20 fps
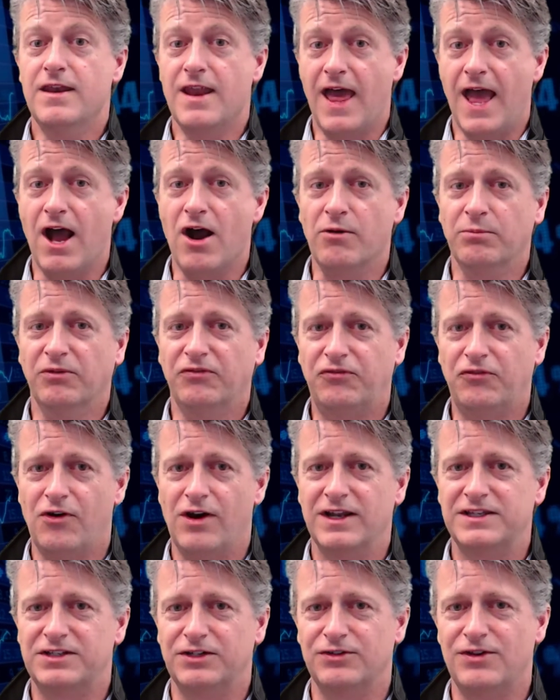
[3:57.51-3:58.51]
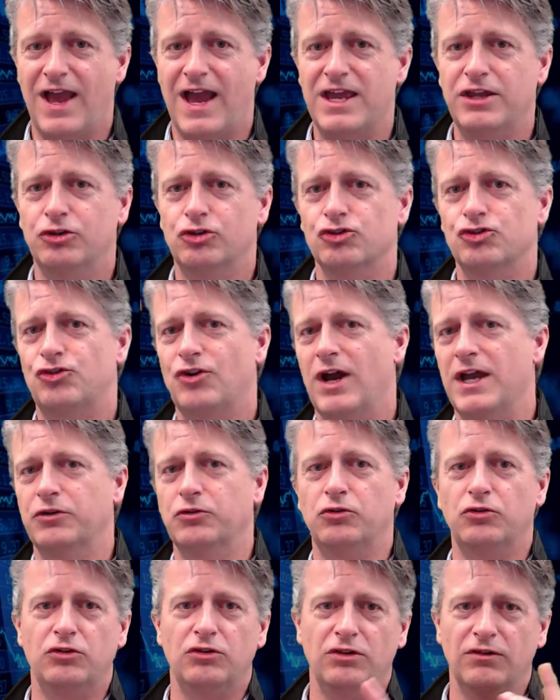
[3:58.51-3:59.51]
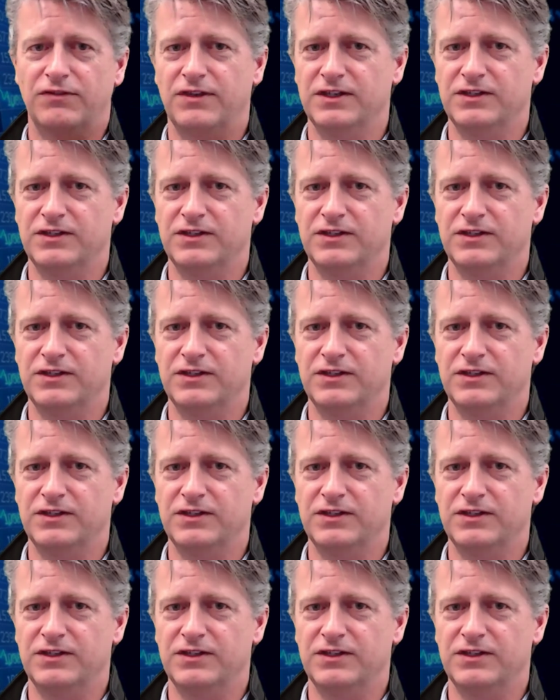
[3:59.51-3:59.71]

Now, before I tell you how you can trade all of these